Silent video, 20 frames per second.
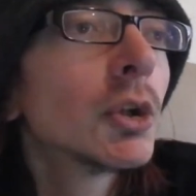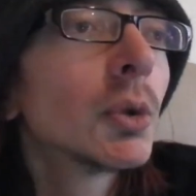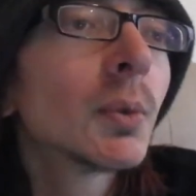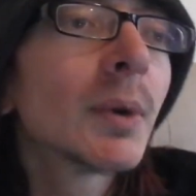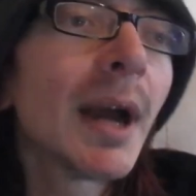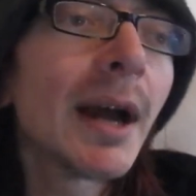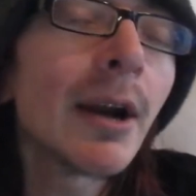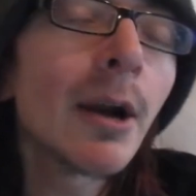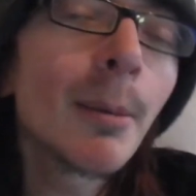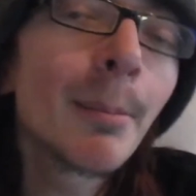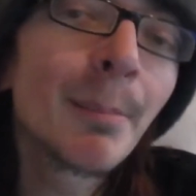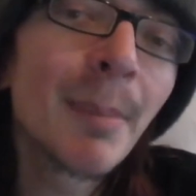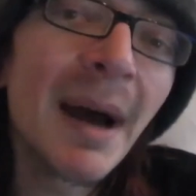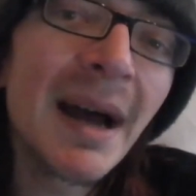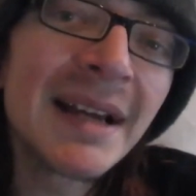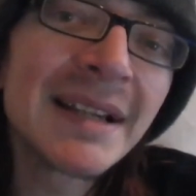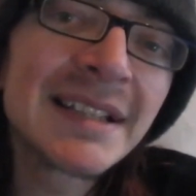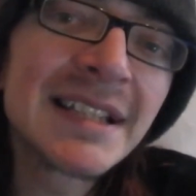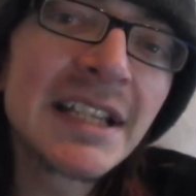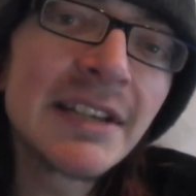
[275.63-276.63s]
You cannot
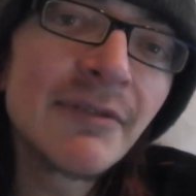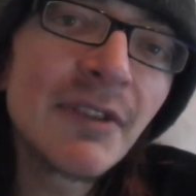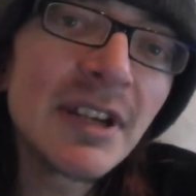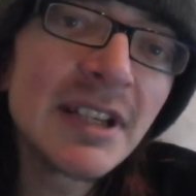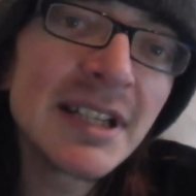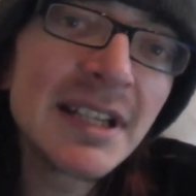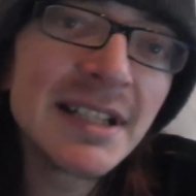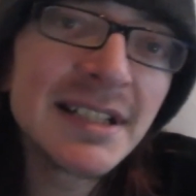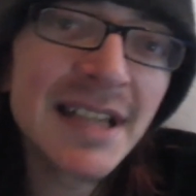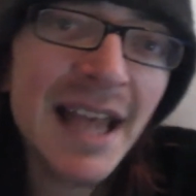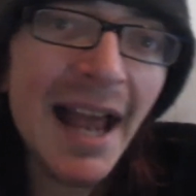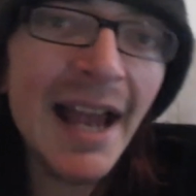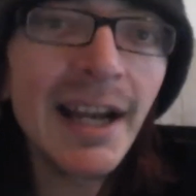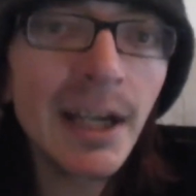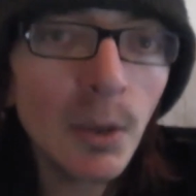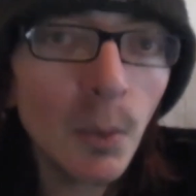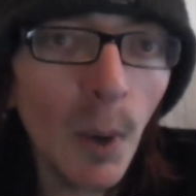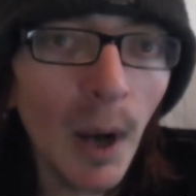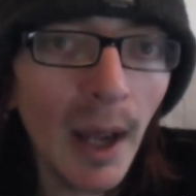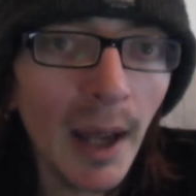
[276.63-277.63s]
buy DVDs
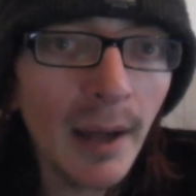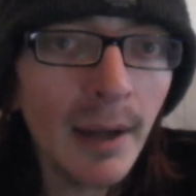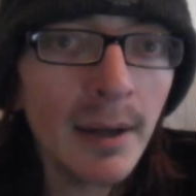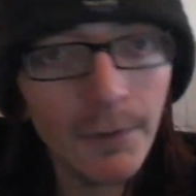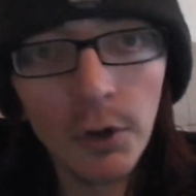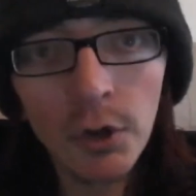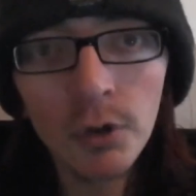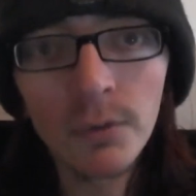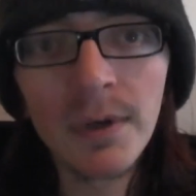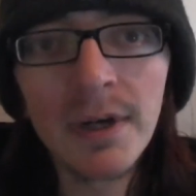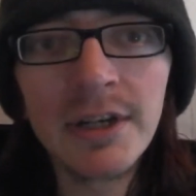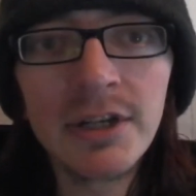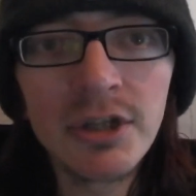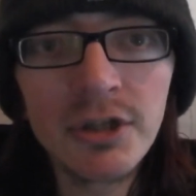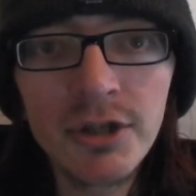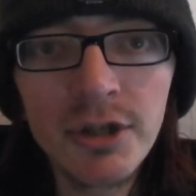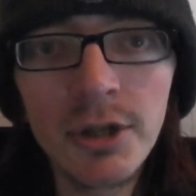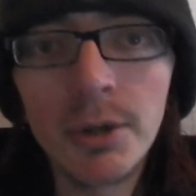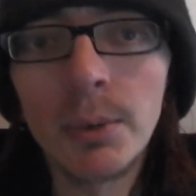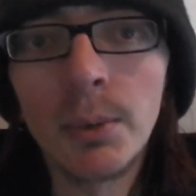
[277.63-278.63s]
anywhere that are
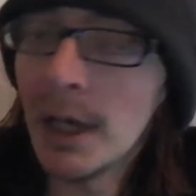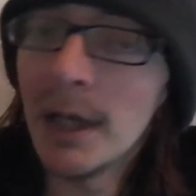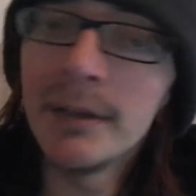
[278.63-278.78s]
region 2.